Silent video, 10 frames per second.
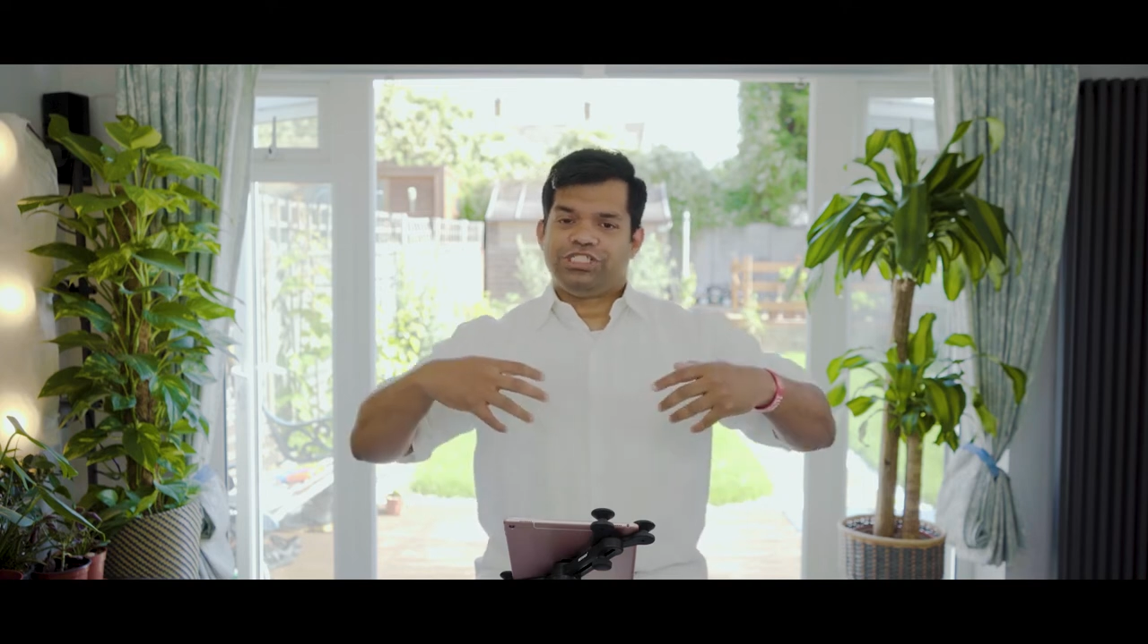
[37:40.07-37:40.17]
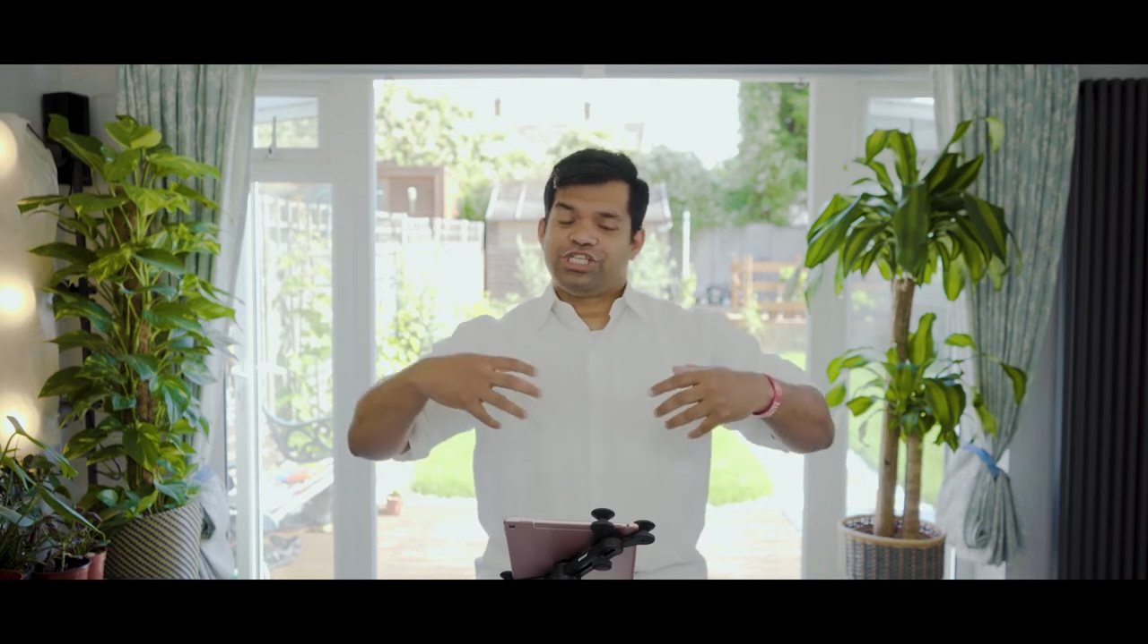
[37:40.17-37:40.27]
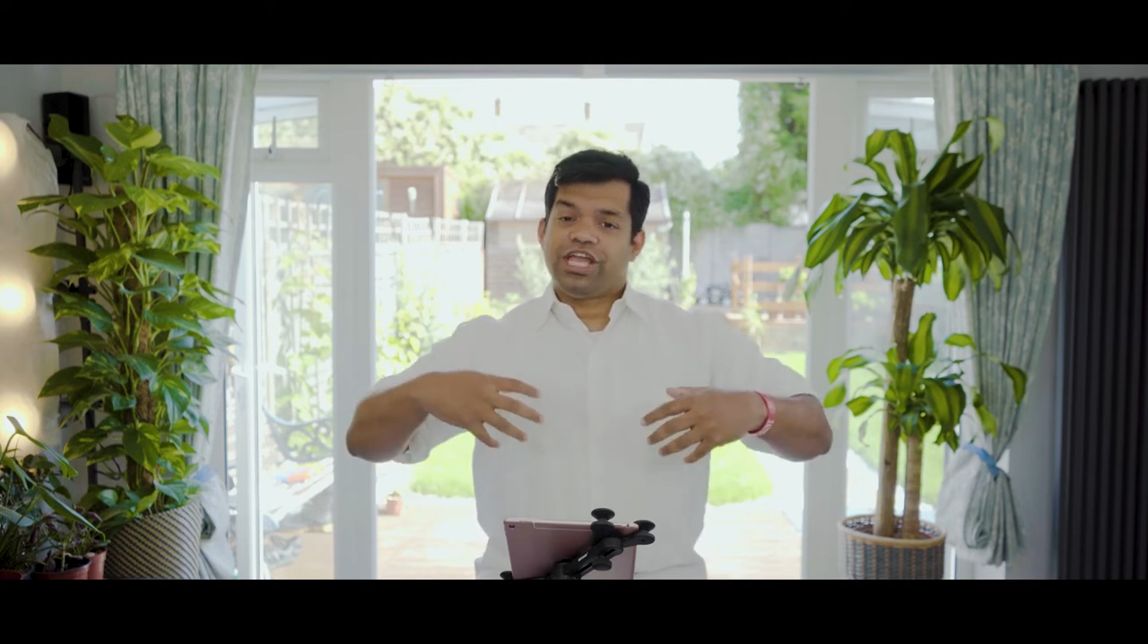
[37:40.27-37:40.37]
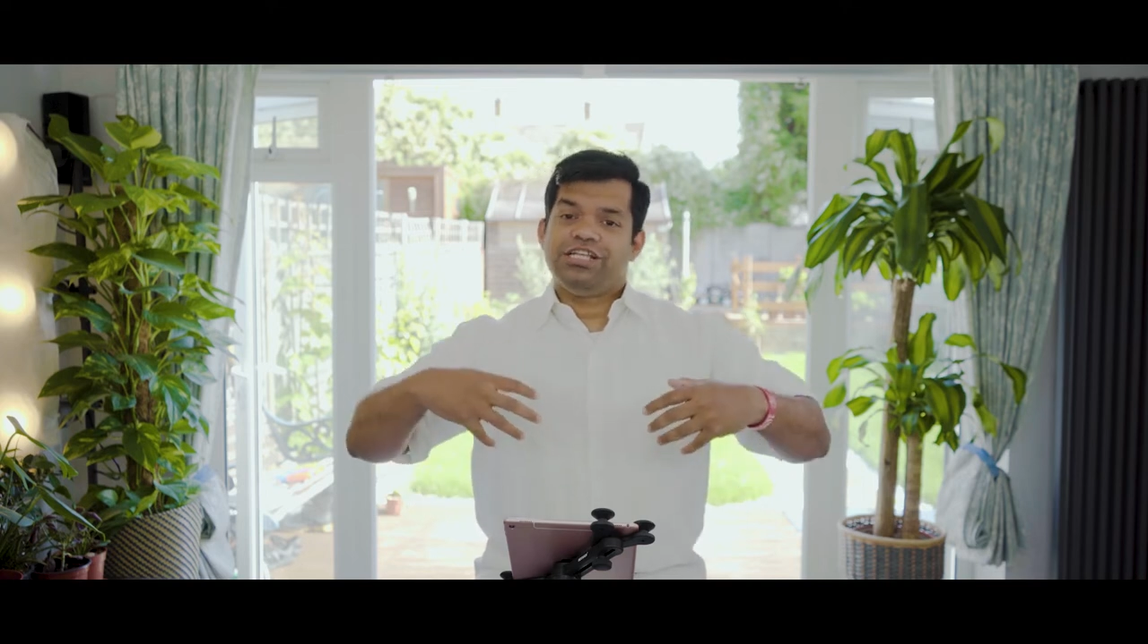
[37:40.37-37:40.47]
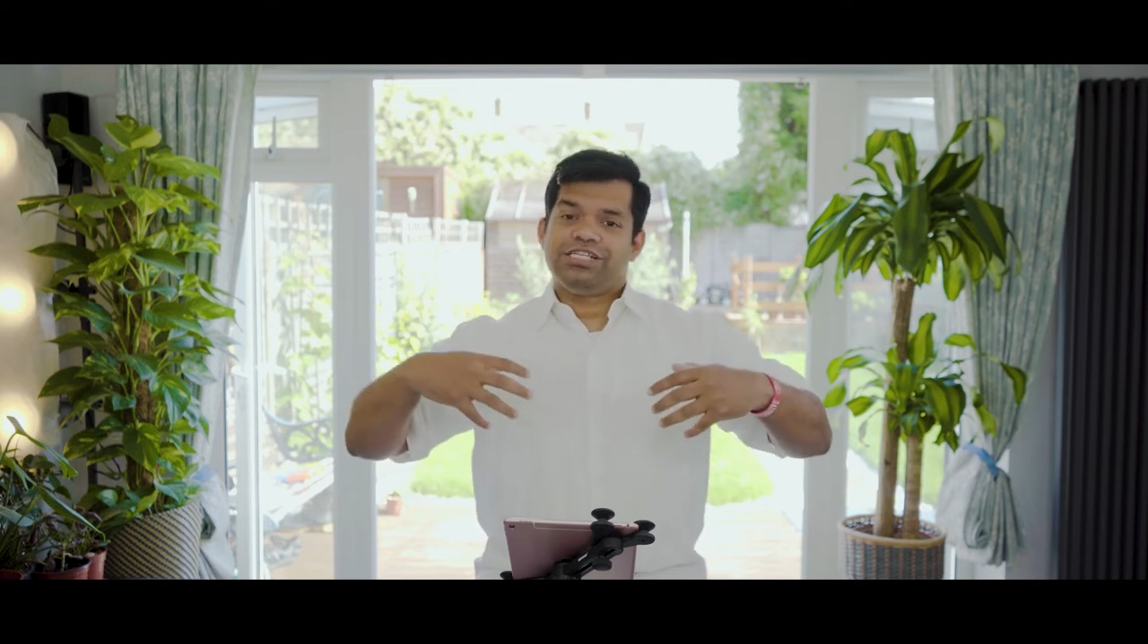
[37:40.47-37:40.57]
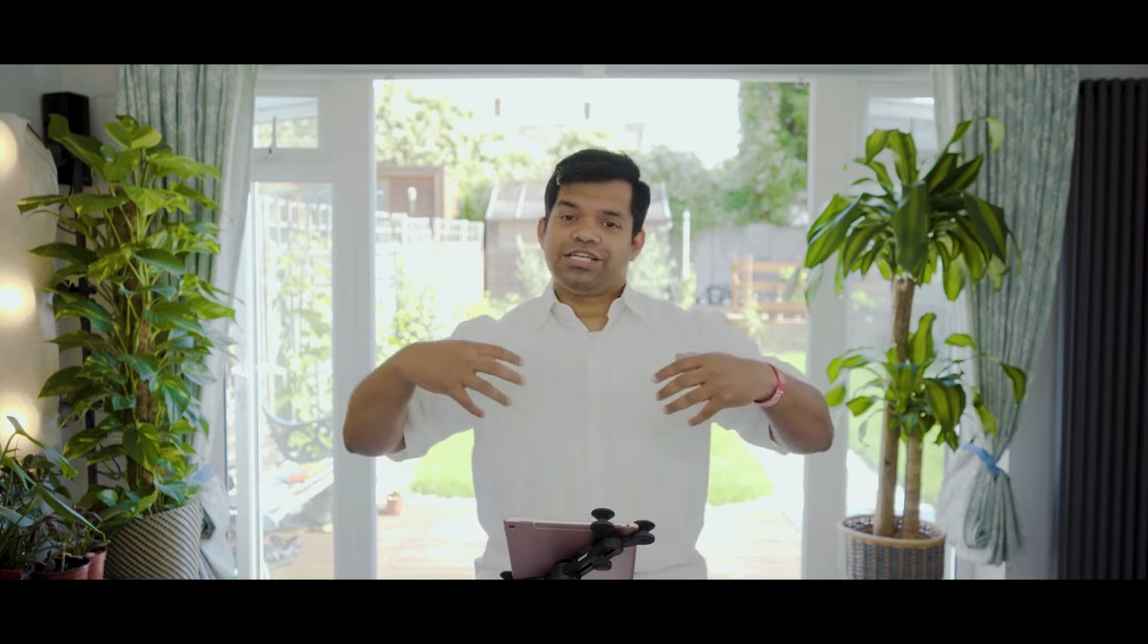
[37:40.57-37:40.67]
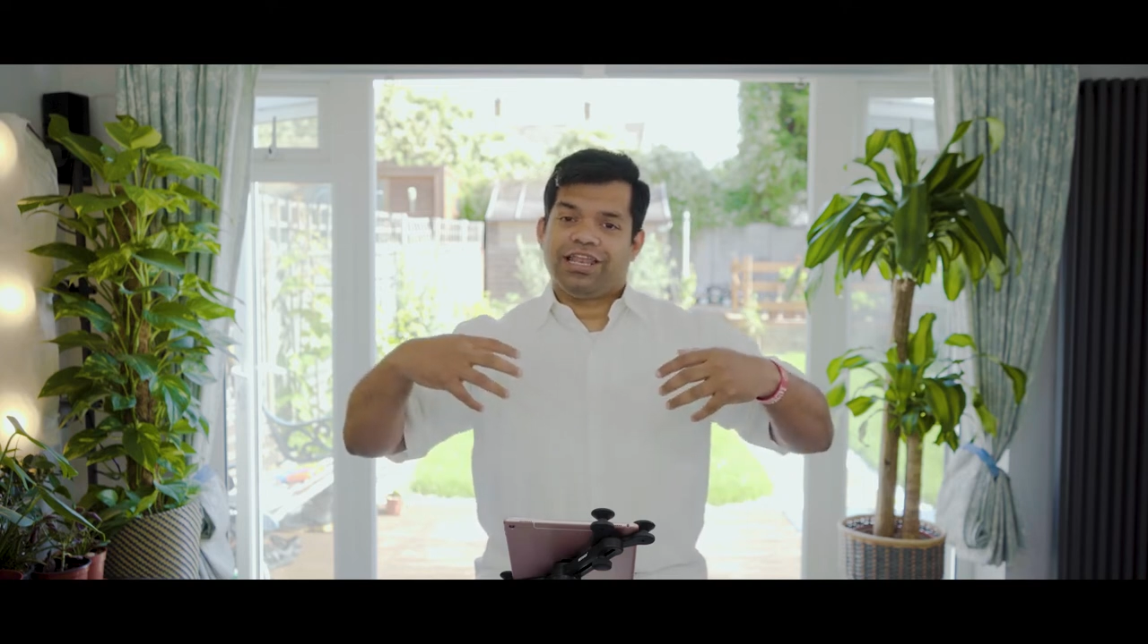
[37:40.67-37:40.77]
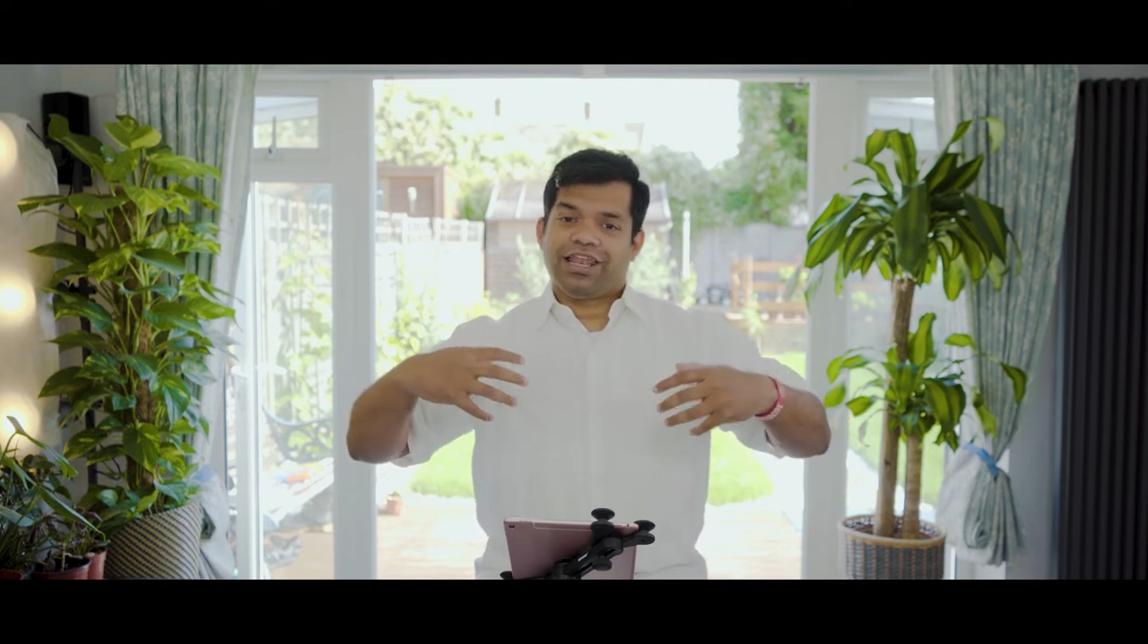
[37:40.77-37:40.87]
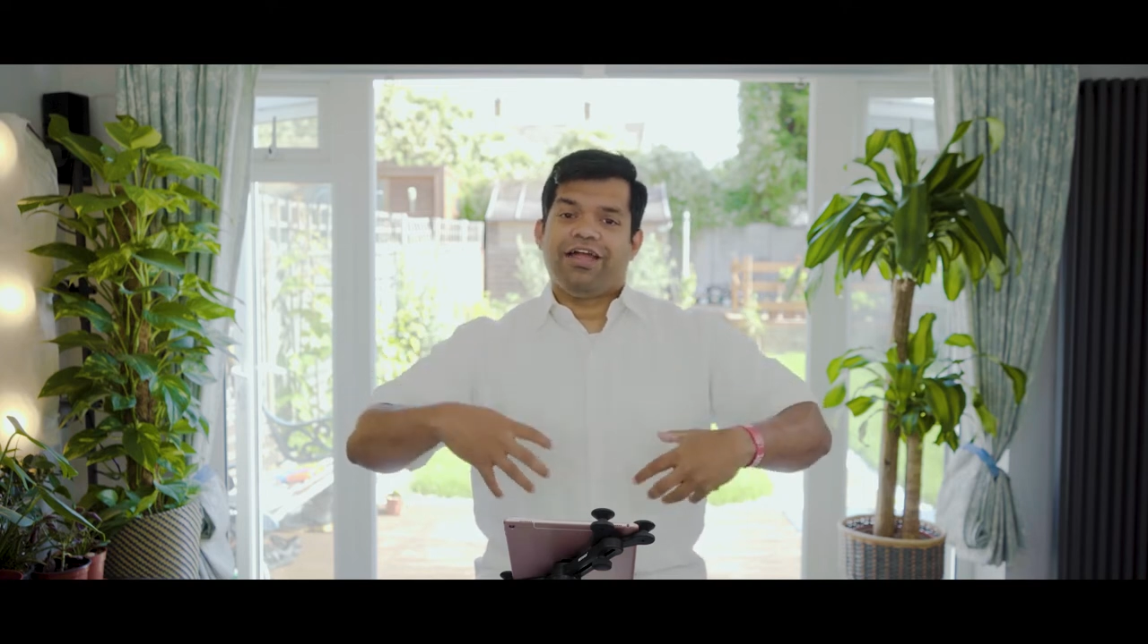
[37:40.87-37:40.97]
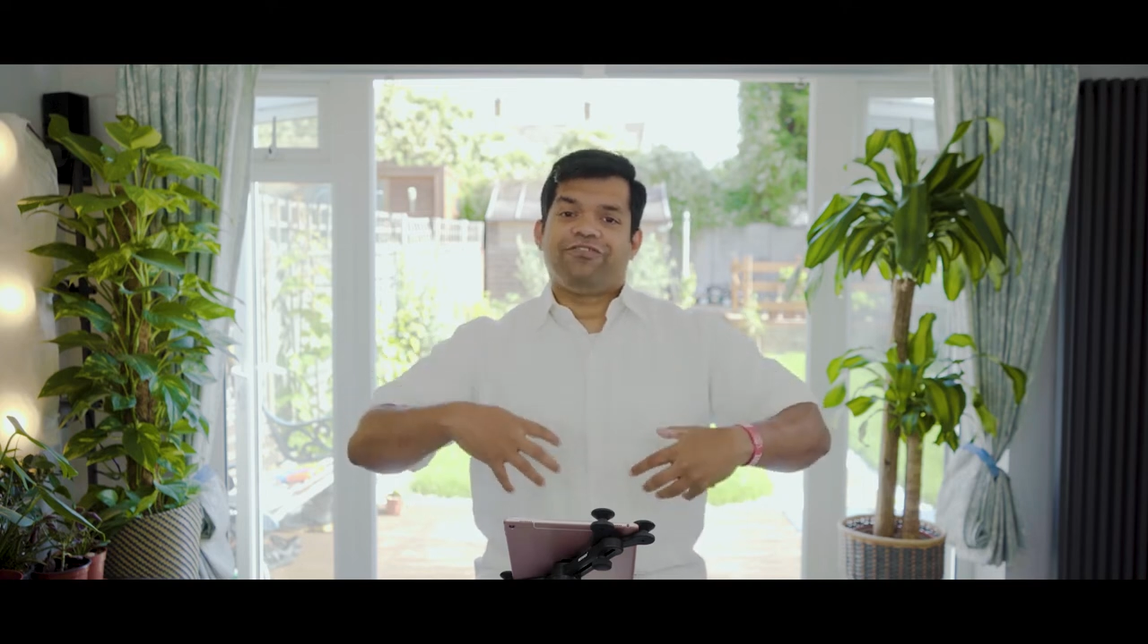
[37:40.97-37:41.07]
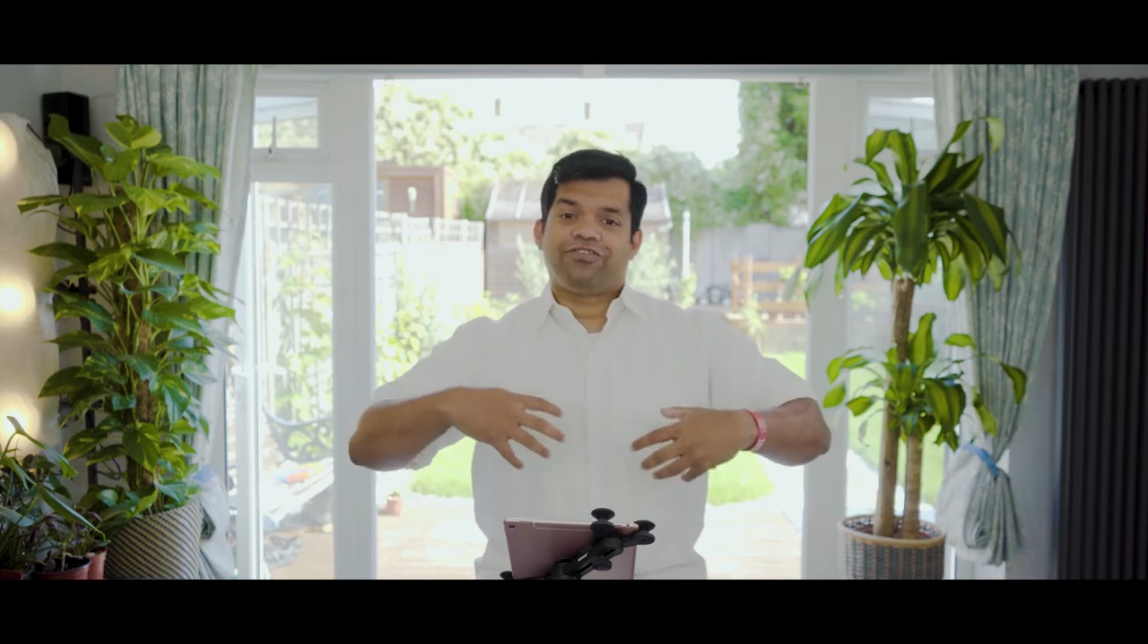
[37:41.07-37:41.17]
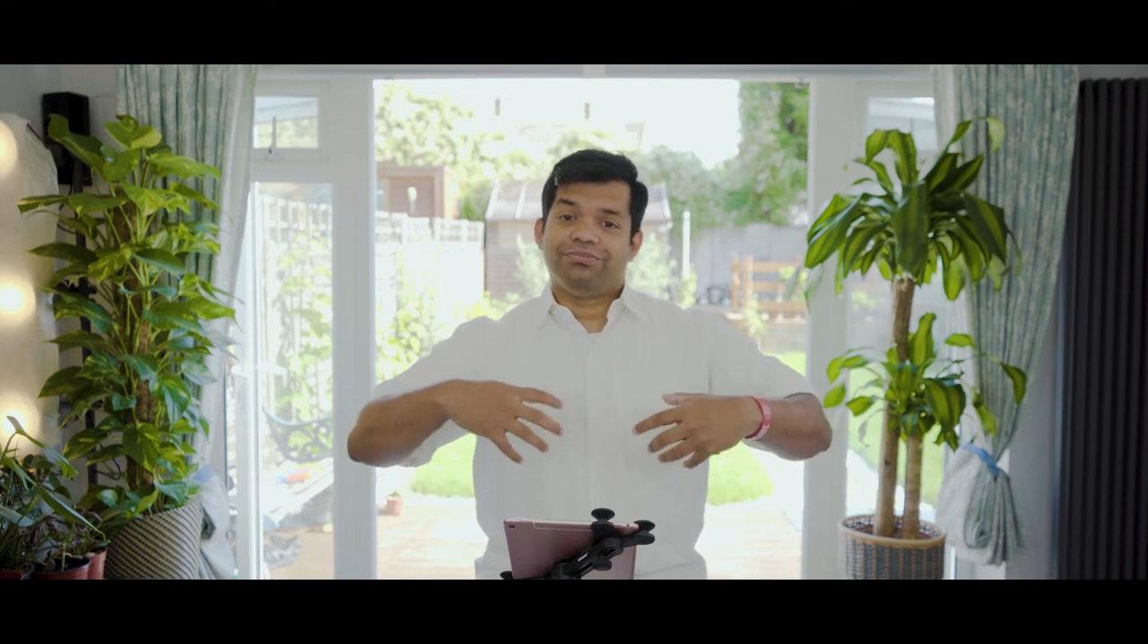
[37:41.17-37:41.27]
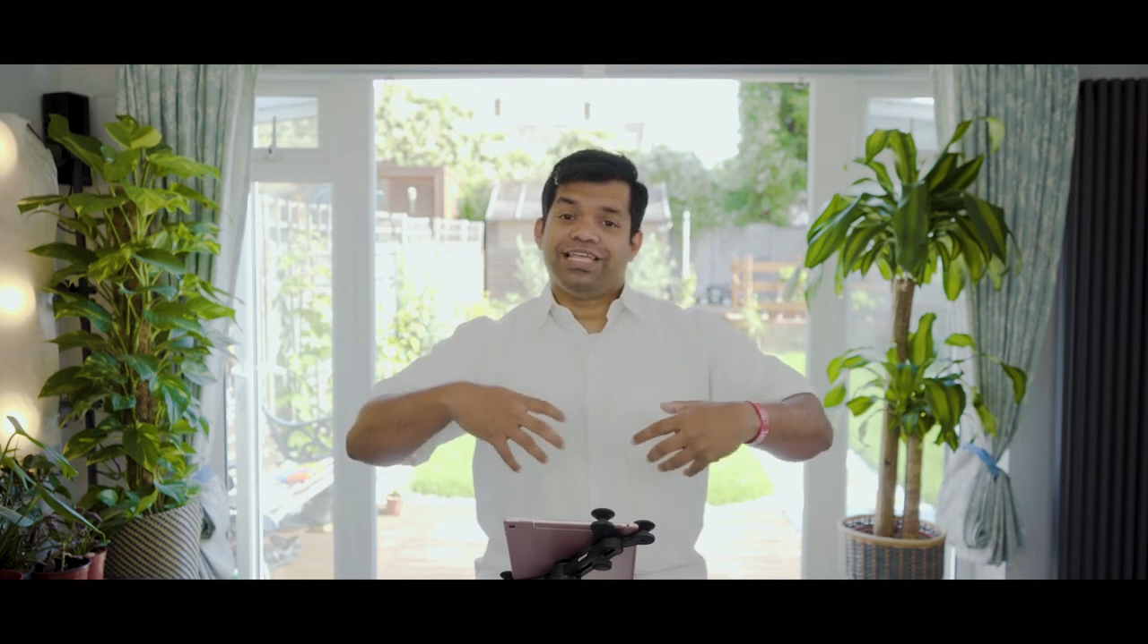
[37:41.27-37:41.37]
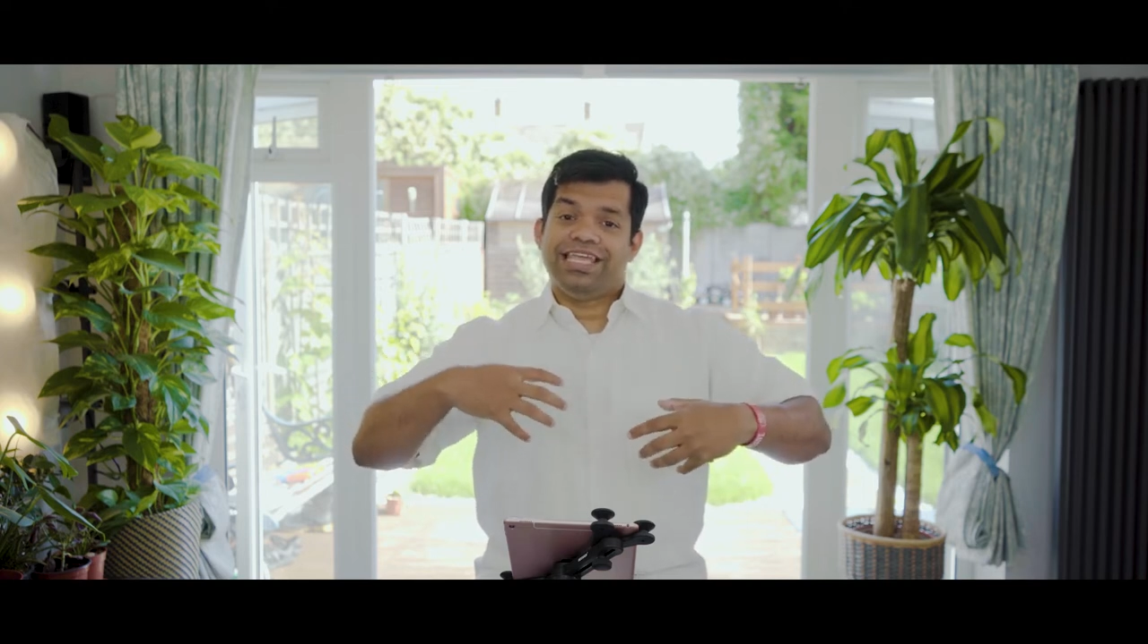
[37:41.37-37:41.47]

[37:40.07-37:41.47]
change our life from the